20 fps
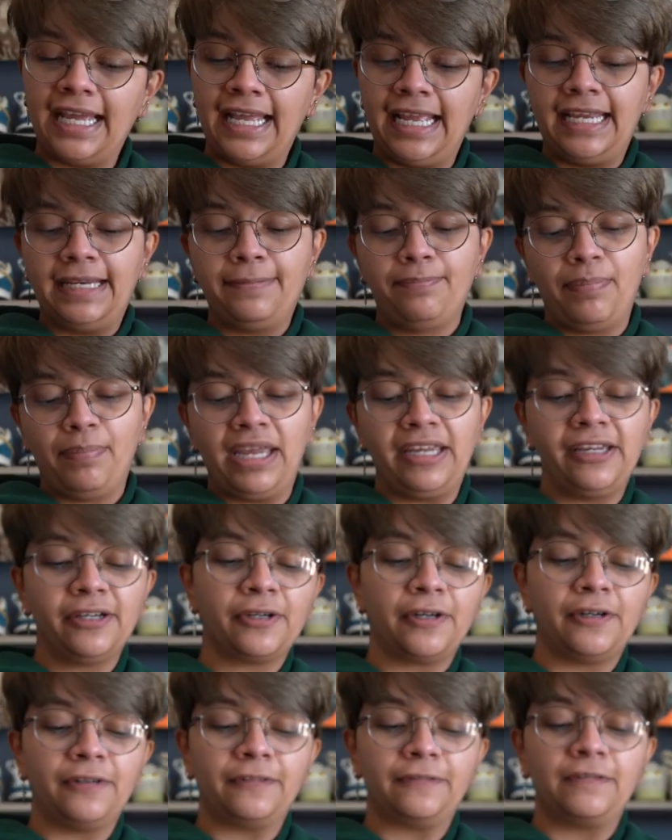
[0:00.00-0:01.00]
a pair
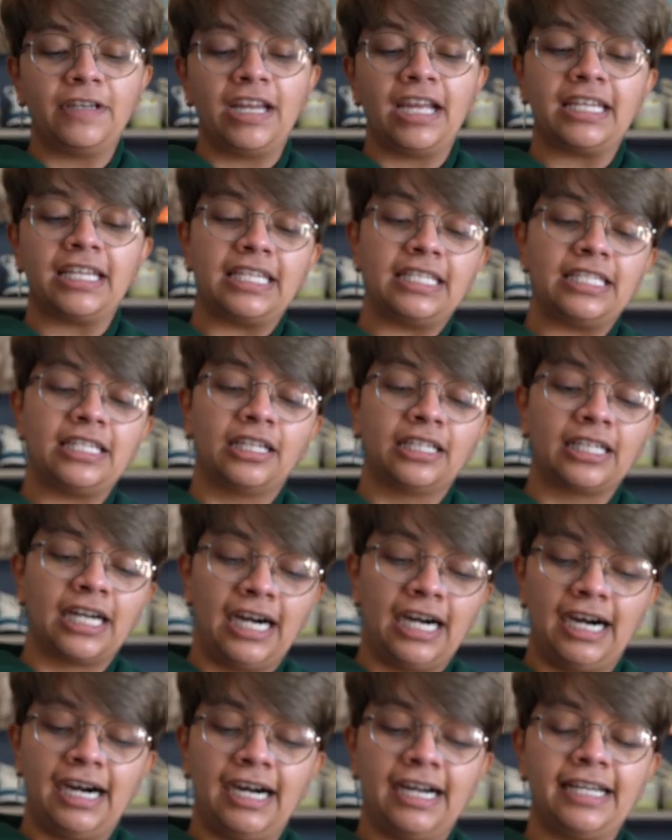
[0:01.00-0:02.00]
of Nike Dunk
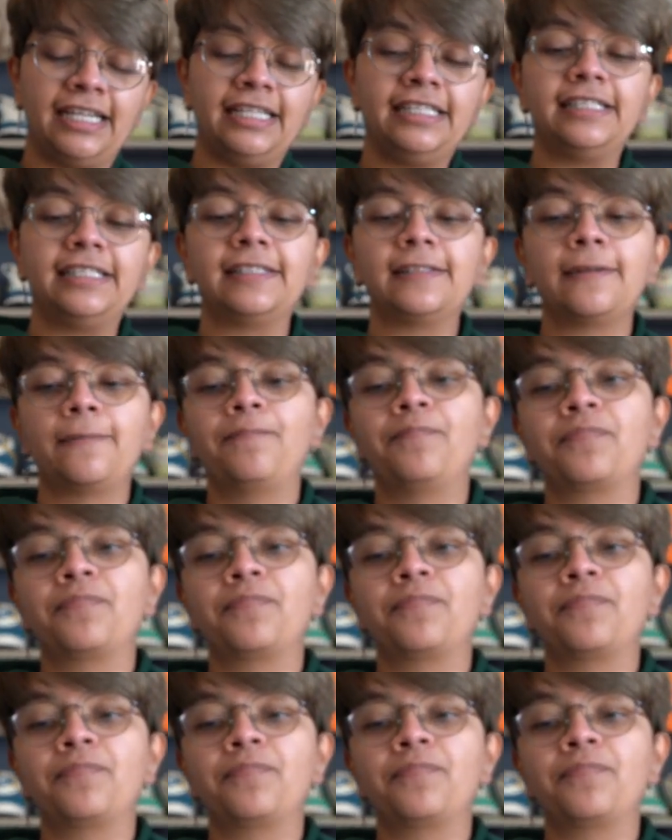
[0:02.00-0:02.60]
Highs.